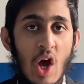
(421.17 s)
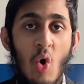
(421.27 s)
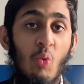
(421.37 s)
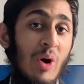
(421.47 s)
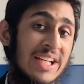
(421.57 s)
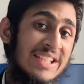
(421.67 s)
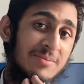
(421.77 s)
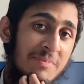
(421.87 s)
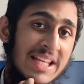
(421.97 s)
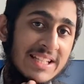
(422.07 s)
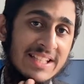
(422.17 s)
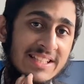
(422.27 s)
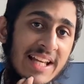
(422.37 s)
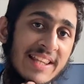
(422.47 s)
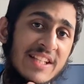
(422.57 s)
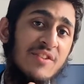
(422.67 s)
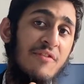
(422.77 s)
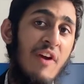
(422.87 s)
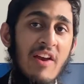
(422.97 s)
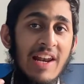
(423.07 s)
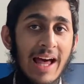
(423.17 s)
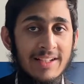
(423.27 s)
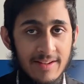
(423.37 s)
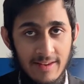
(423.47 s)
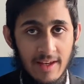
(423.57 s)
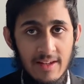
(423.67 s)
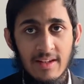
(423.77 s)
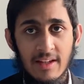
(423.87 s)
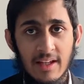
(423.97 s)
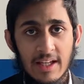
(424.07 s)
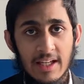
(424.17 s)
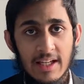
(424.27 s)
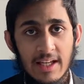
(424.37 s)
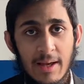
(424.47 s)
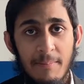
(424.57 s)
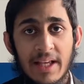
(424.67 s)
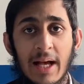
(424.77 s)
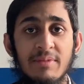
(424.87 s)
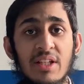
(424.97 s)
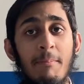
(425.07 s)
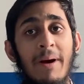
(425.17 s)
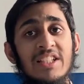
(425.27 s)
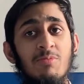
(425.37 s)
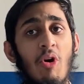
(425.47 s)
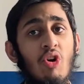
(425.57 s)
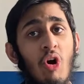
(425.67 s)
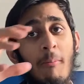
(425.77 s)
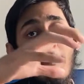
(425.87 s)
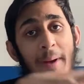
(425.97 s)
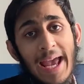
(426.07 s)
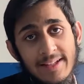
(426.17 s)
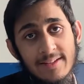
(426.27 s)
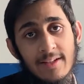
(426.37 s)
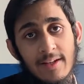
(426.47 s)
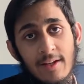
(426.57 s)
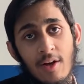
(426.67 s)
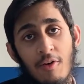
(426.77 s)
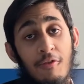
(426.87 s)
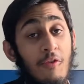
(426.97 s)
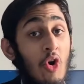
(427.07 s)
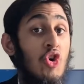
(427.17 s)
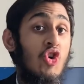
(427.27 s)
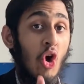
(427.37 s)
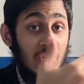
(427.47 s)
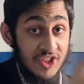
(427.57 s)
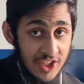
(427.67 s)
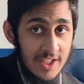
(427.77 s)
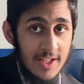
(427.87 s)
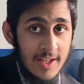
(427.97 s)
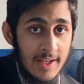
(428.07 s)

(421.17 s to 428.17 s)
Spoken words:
What this means is that this very large thing becomes much more compact for launching